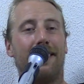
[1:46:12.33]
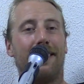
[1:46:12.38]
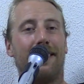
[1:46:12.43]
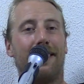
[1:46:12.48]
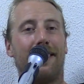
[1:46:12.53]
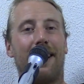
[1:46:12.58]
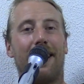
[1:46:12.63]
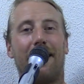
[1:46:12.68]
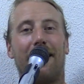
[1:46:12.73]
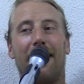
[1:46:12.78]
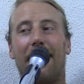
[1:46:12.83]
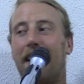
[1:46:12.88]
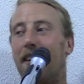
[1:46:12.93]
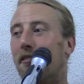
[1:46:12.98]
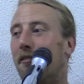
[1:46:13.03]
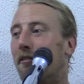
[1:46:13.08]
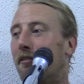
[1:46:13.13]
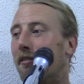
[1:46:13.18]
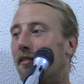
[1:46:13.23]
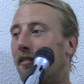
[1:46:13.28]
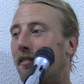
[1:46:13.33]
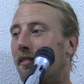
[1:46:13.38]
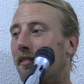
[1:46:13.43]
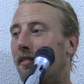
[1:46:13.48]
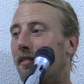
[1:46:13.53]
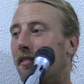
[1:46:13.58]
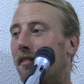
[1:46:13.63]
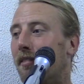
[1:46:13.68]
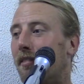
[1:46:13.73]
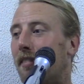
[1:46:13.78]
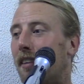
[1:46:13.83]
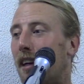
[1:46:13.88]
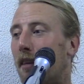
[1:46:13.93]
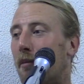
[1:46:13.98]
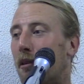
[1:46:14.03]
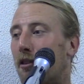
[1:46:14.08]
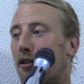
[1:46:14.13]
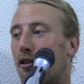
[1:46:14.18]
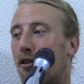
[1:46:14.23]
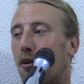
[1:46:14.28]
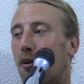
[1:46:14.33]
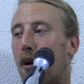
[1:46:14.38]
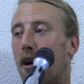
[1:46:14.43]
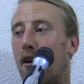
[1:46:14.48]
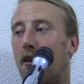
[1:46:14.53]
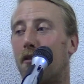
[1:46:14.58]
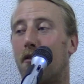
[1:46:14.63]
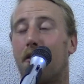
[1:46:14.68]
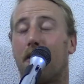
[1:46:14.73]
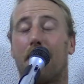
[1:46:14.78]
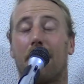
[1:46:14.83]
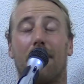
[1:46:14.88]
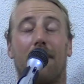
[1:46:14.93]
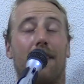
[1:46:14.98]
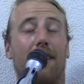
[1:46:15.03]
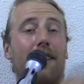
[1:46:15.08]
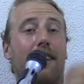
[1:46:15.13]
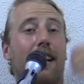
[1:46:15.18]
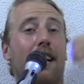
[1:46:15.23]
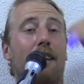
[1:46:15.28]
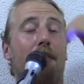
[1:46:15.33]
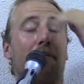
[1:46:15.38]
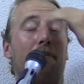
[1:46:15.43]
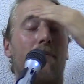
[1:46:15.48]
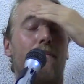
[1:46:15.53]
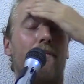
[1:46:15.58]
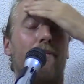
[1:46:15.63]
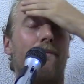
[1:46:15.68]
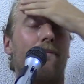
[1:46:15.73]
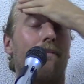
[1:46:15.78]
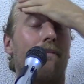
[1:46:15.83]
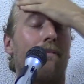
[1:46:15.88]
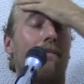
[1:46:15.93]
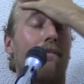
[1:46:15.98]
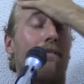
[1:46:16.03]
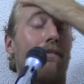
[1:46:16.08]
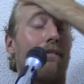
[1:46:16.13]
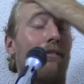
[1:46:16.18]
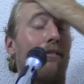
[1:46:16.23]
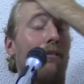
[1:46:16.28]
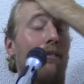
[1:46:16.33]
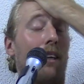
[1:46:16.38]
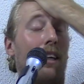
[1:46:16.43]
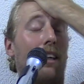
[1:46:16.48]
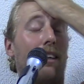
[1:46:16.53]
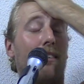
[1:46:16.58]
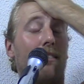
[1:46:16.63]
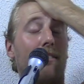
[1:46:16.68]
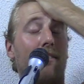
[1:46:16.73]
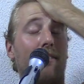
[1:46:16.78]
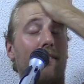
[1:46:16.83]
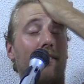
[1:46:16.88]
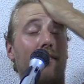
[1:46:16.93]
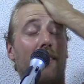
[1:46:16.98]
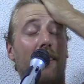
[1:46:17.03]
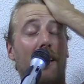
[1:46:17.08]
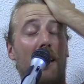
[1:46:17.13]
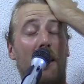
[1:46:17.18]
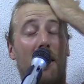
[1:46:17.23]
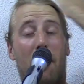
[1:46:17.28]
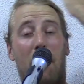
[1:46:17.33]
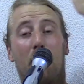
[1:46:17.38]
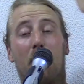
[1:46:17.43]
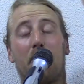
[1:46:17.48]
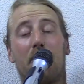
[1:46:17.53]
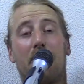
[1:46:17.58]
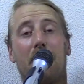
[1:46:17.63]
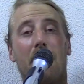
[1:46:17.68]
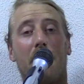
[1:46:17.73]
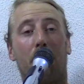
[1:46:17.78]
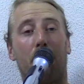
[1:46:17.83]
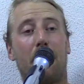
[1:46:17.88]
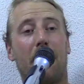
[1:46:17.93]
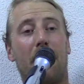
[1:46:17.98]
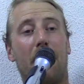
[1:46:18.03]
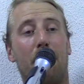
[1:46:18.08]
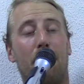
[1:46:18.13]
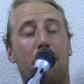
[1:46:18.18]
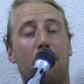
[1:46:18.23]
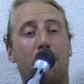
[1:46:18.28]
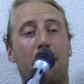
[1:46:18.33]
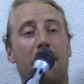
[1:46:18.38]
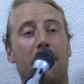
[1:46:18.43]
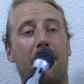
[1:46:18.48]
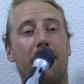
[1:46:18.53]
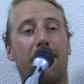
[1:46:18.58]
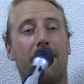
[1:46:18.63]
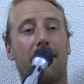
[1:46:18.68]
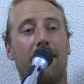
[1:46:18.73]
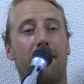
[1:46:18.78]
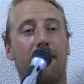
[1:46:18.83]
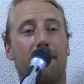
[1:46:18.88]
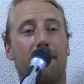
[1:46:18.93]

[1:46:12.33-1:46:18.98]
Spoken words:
All right. Damn, it's 12:30. Damn. Well, we'll see if we keep doing this.